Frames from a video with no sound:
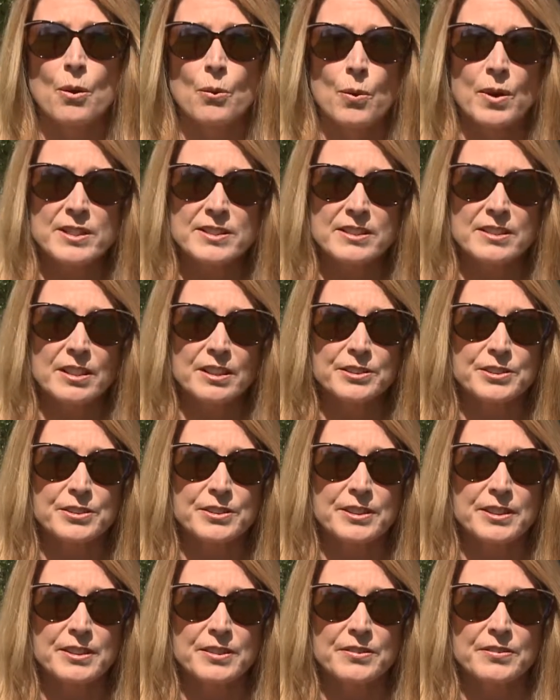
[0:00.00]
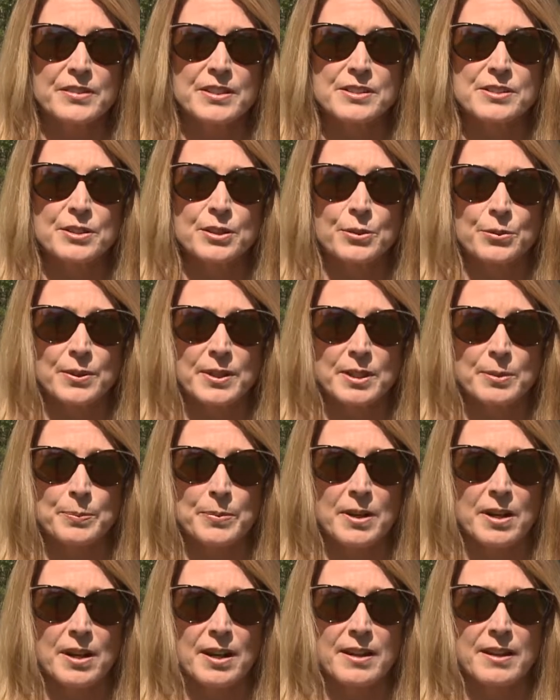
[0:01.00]
Once an alternative is agreed
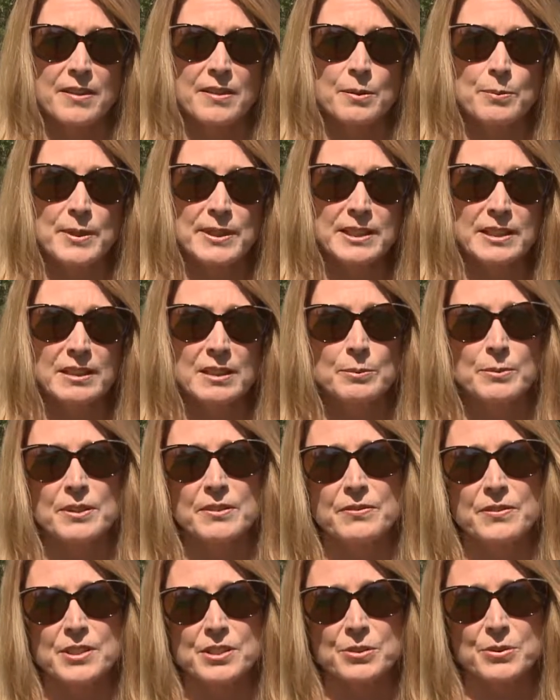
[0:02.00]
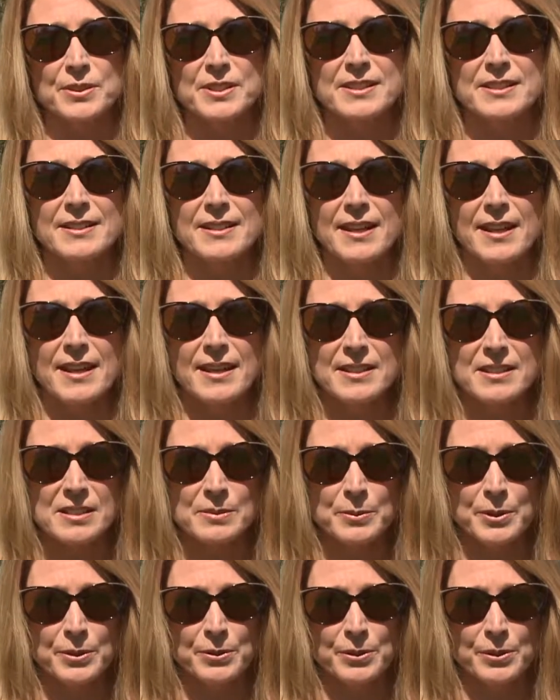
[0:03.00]
upon, the Mid-Columbia Fisheries
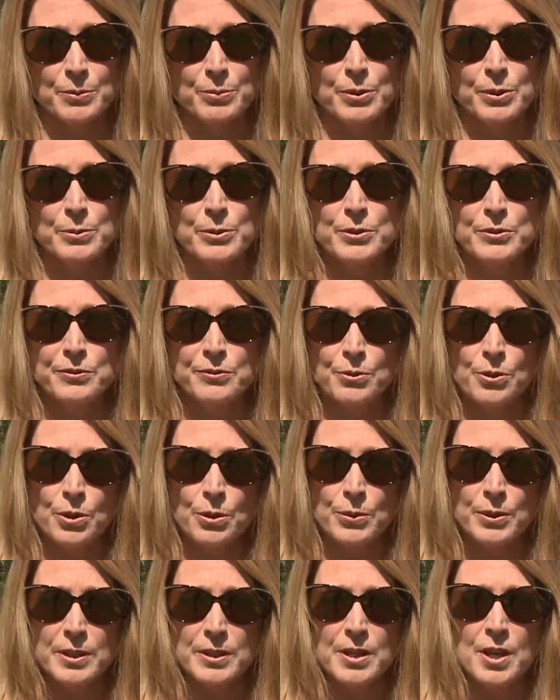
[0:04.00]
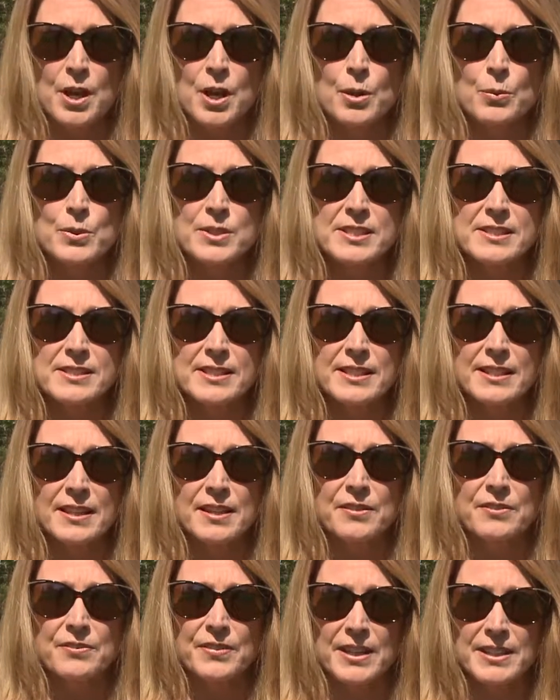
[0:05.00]
Enhancement Group will move forward with
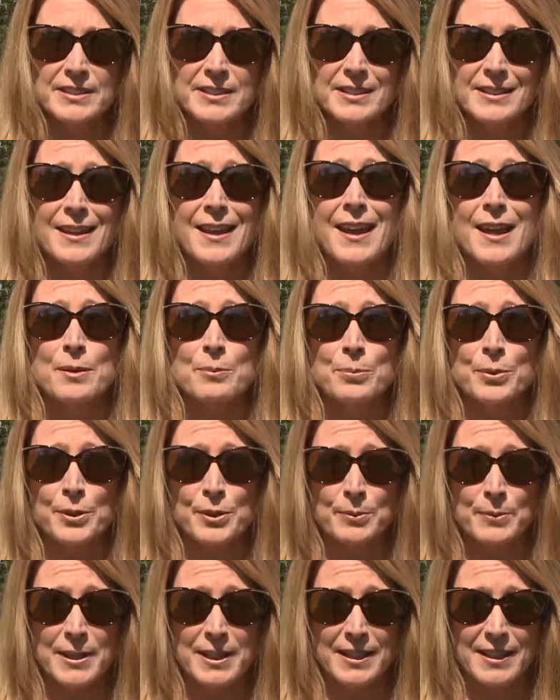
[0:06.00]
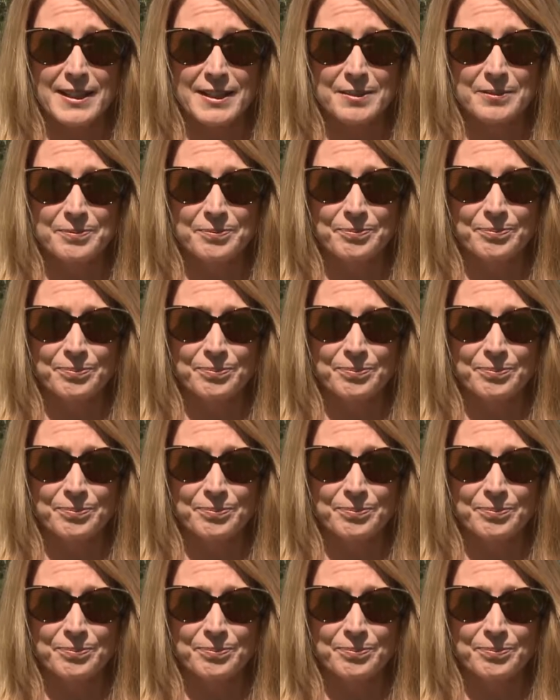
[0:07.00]
seeking funding and permitting.